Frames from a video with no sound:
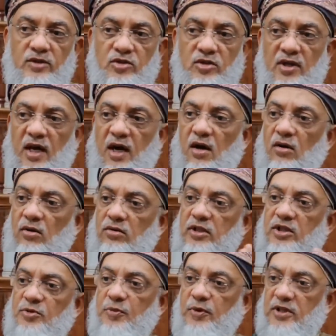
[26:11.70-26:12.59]
So
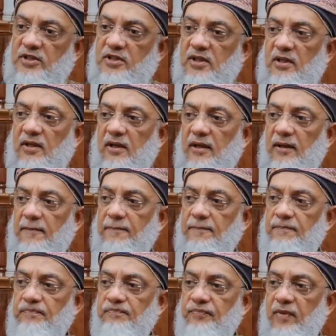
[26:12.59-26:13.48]
now this person
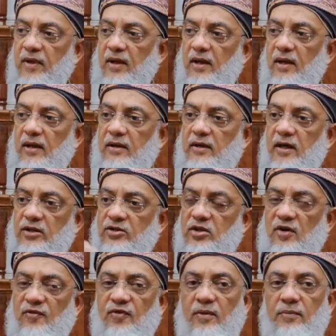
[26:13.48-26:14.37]

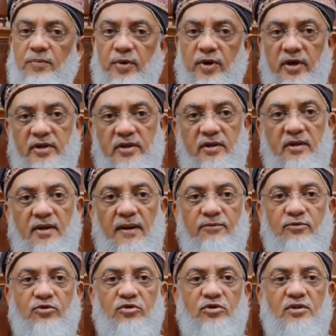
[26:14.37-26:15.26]
takes off from Perth,
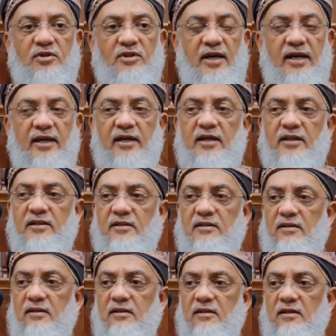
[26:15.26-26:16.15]
comes to
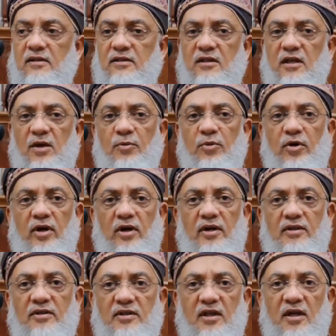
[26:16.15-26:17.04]
Changi's in Singapore,
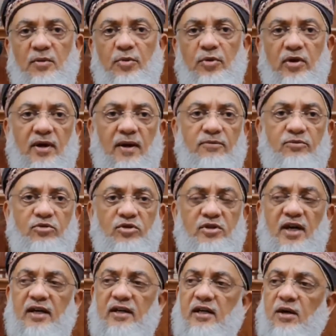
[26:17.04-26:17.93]
comes to
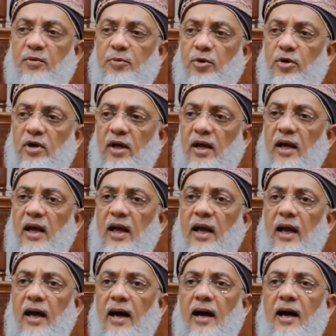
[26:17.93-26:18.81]
Changi Airport,
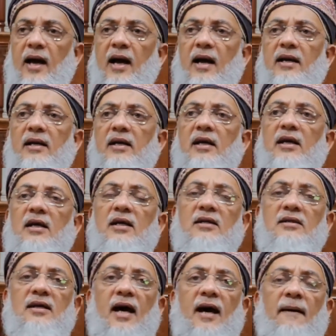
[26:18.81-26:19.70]
and
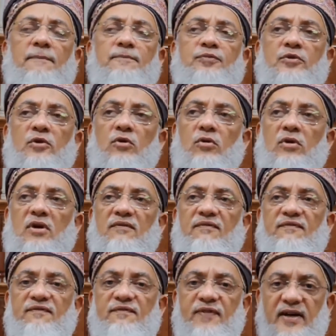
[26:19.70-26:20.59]
he is absolutely
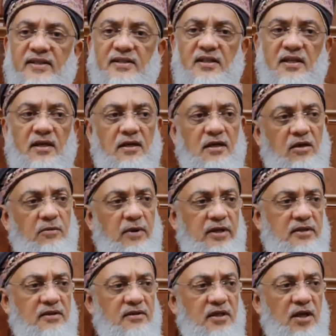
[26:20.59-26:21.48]
fascinated
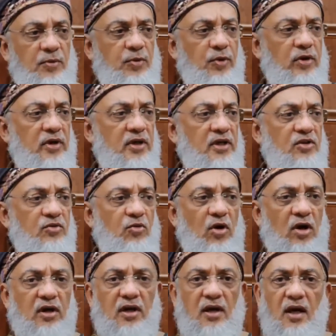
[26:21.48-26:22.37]
by this airport. He is
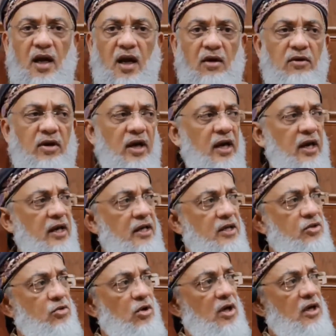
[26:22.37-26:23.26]
walking around.
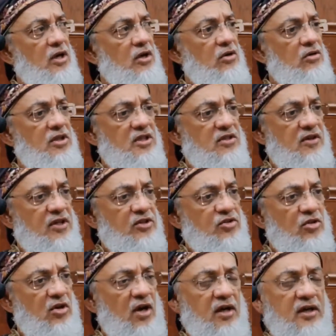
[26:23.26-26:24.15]
He's going to this
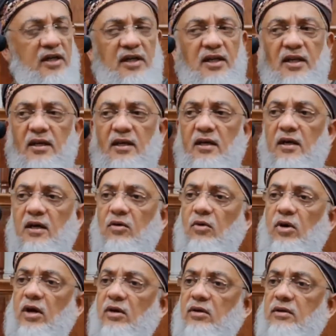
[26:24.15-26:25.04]
restaurant, eating here,
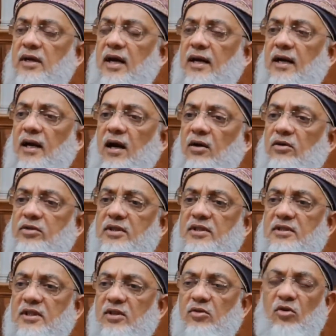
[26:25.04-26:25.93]
going to that
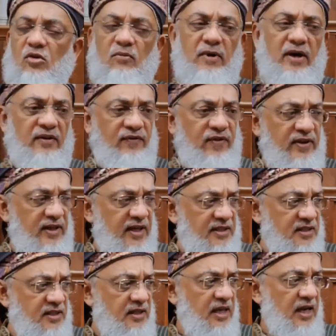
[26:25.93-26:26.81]
lounge. He says, "Oh, my
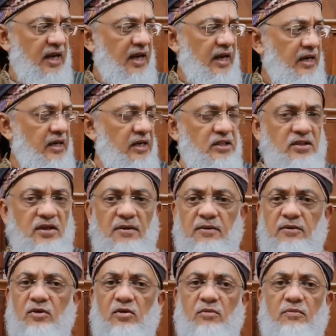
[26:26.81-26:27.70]
fantastic! This is a